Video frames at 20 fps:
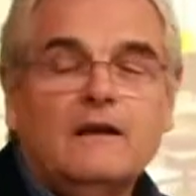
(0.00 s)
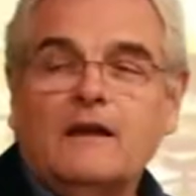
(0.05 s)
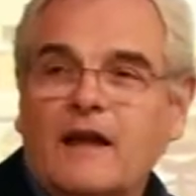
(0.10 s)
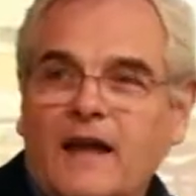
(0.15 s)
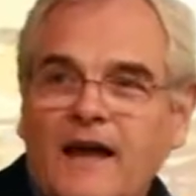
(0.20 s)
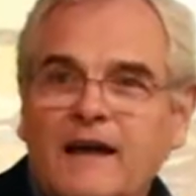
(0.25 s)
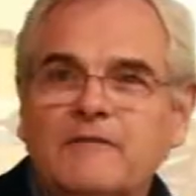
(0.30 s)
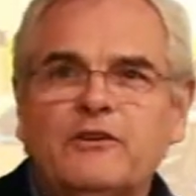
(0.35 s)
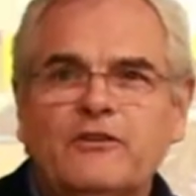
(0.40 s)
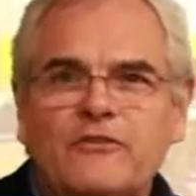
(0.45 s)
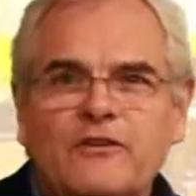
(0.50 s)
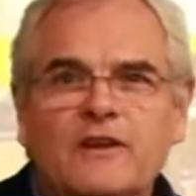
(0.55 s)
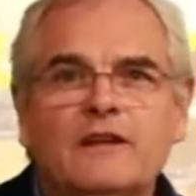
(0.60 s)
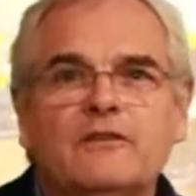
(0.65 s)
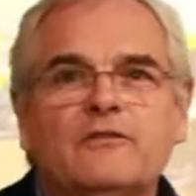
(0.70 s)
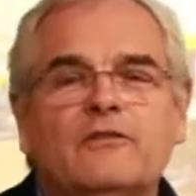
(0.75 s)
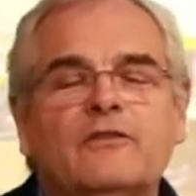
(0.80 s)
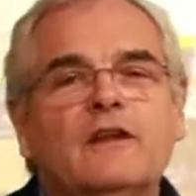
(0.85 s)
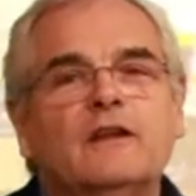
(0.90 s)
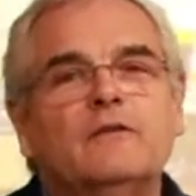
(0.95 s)
have a
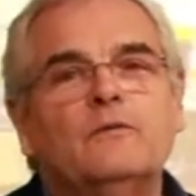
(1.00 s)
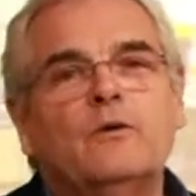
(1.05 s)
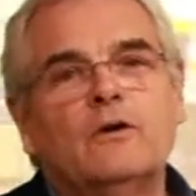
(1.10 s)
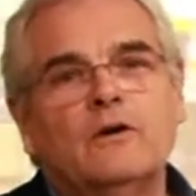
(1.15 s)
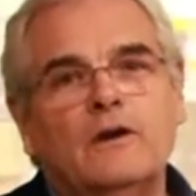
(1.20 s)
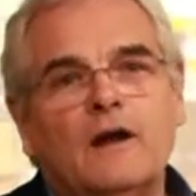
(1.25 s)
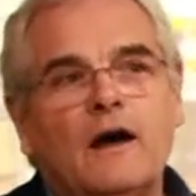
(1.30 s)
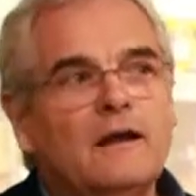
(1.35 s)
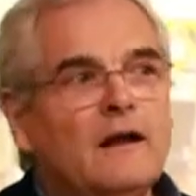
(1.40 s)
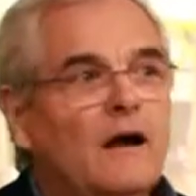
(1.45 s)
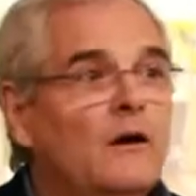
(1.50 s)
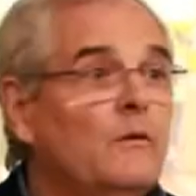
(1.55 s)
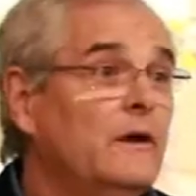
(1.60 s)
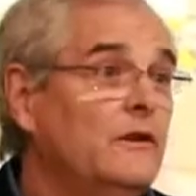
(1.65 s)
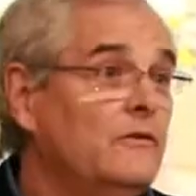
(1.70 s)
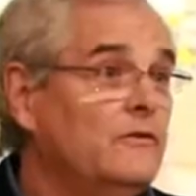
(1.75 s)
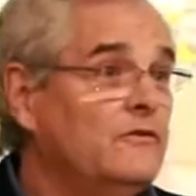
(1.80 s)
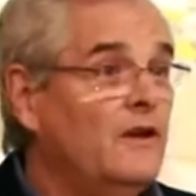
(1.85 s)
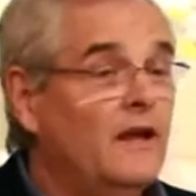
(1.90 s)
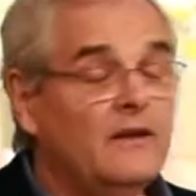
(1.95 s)
sense that we're not
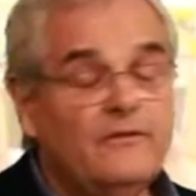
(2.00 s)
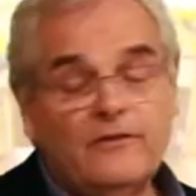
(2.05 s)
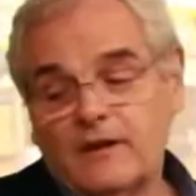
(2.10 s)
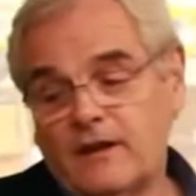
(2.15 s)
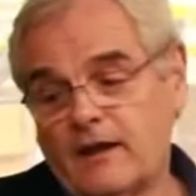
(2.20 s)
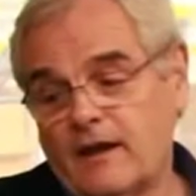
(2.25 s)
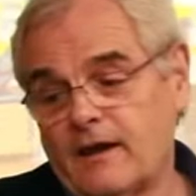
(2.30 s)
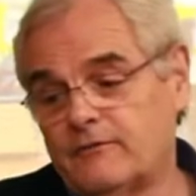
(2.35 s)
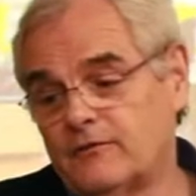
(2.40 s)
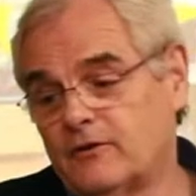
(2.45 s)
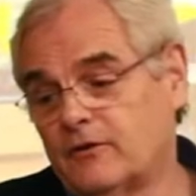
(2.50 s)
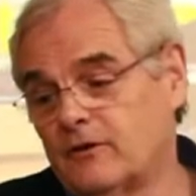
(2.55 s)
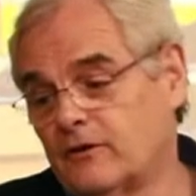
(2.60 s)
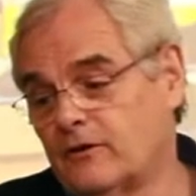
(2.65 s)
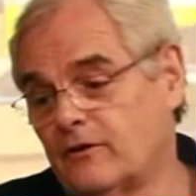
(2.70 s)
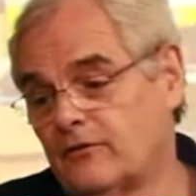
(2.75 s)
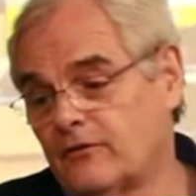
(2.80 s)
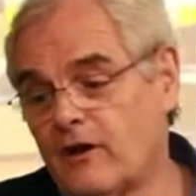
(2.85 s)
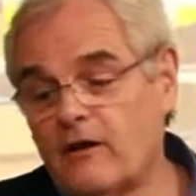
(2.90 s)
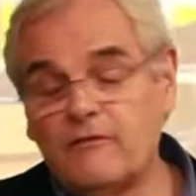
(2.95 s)
always chasing after
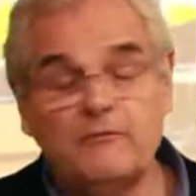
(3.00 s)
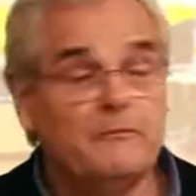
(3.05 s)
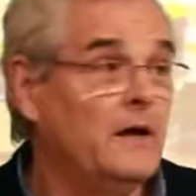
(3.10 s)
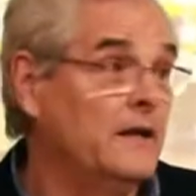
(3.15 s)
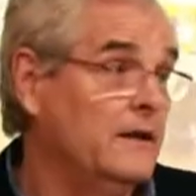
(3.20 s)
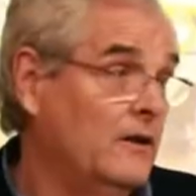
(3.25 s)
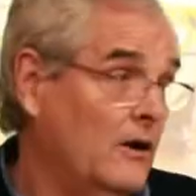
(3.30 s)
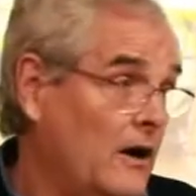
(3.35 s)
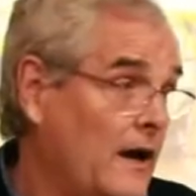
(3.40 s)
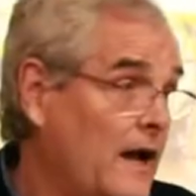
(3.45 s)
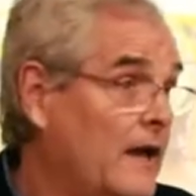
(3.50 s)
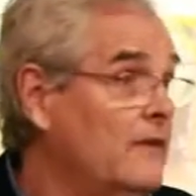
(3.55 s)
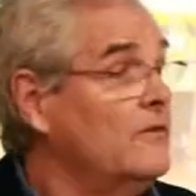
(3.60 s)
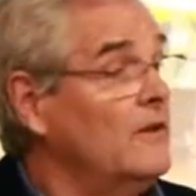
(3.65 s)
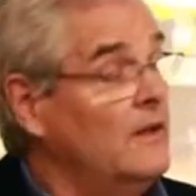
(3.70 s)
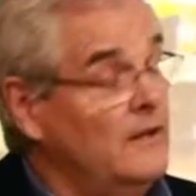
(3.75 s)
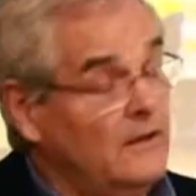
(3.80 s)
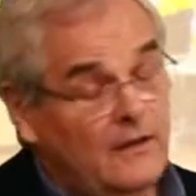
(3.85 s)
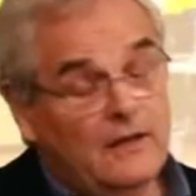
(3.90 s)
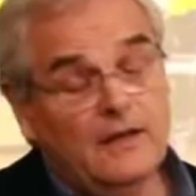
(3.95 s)
the soft money or
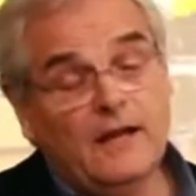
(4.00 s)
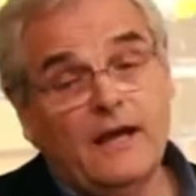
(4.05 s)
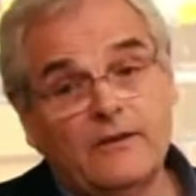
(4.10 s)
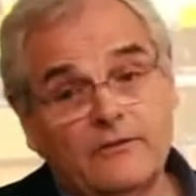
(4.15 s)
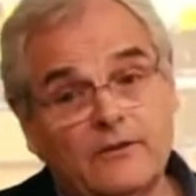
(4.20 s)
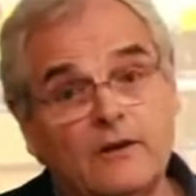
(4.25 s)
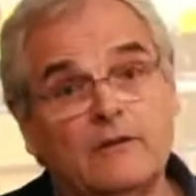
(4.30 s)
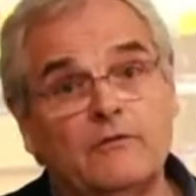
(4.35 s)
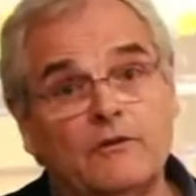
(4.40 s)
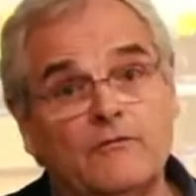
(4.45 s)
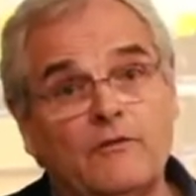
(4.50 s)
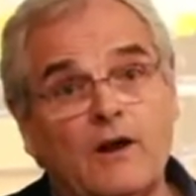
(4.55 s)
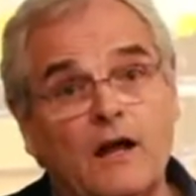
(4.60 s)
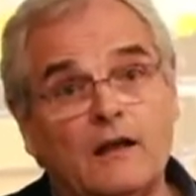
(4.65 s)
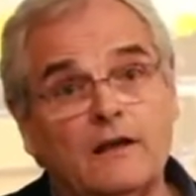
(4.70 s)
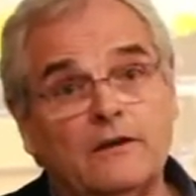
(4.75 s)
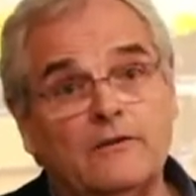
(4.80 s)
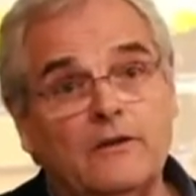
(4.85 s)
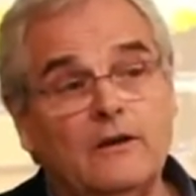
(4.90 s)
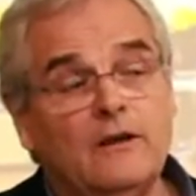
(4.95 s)
ask, indeed asking for
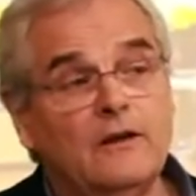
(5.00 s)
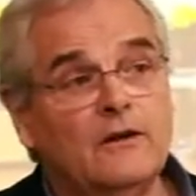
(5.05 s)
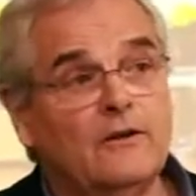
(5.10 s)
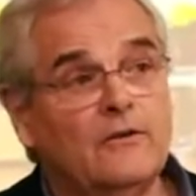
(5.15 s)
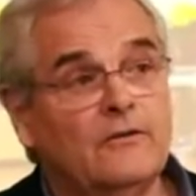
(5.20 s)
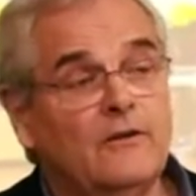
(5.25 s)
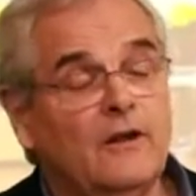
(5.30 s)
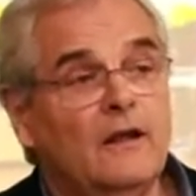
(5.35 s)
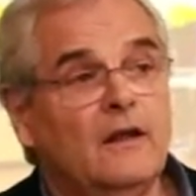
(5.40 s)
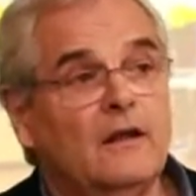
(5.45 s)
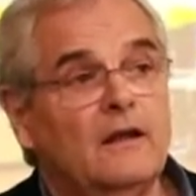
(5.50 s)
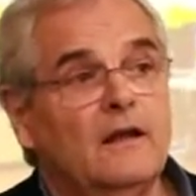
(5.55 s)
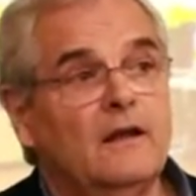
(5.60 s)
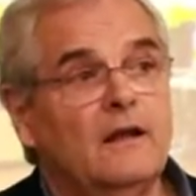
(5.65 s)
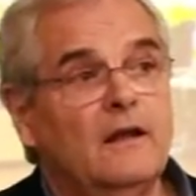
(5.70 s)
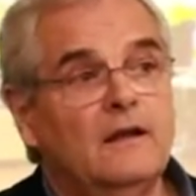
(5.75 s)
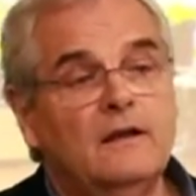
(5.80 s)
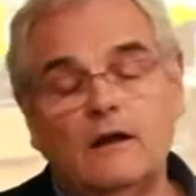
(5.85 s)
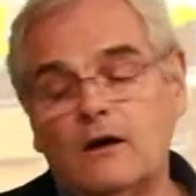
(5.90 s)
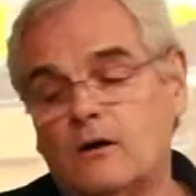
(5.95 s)
volunteers. And
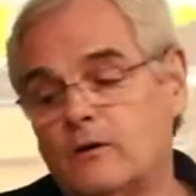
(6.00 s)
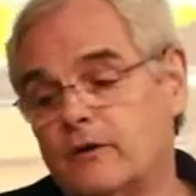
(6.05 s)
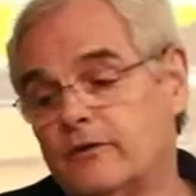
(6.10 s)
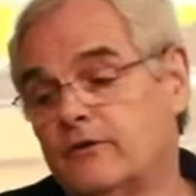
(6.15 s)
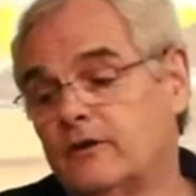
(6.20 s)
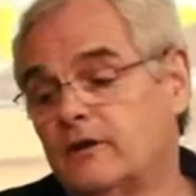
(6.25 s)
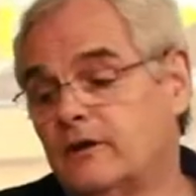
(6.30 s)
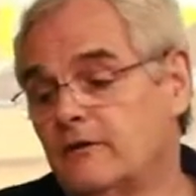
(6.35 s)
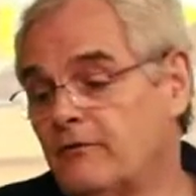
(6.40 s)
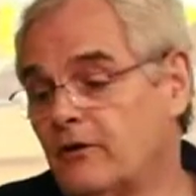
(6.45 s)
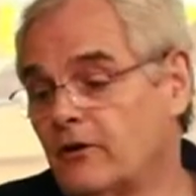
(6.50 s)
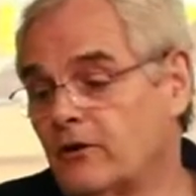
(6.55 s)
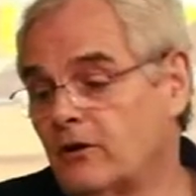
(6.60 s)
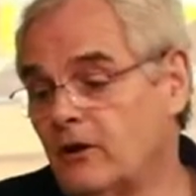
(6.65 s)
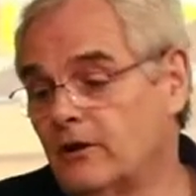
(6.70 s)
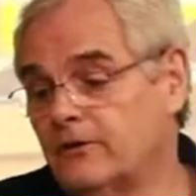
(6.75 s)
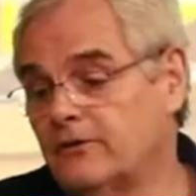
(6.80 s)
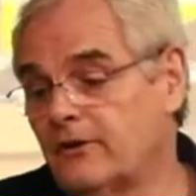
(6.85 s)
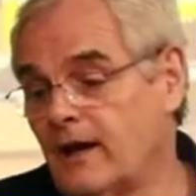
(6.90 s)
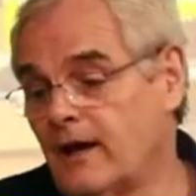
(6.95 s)
I know it's a
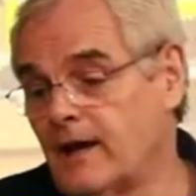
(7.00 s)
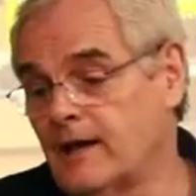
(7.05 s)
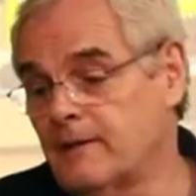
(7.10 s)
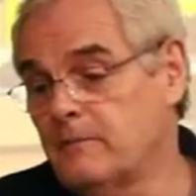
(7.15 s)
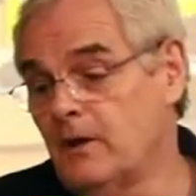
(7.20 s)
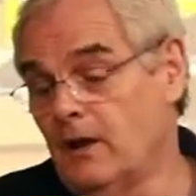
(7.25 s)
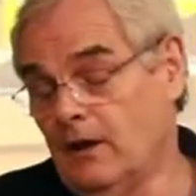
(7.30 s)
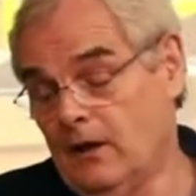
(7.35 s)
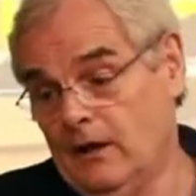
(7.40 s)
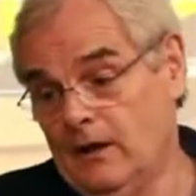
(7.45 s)
difficult time